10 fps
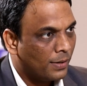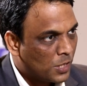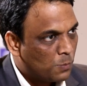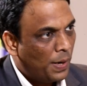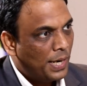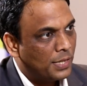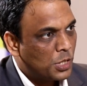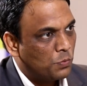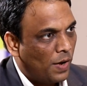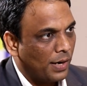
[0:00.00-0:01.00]
Despite
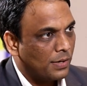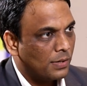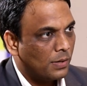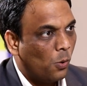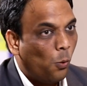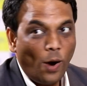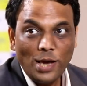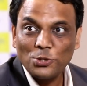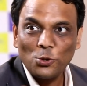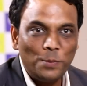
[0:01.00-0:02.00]
this fact, why
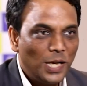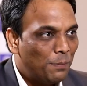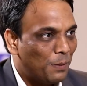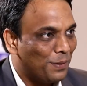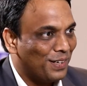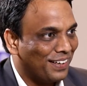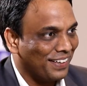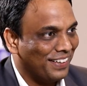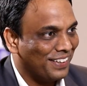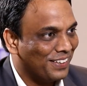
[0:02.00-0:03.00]
so many people are
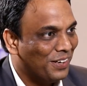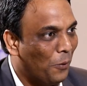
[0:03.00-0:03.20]
here?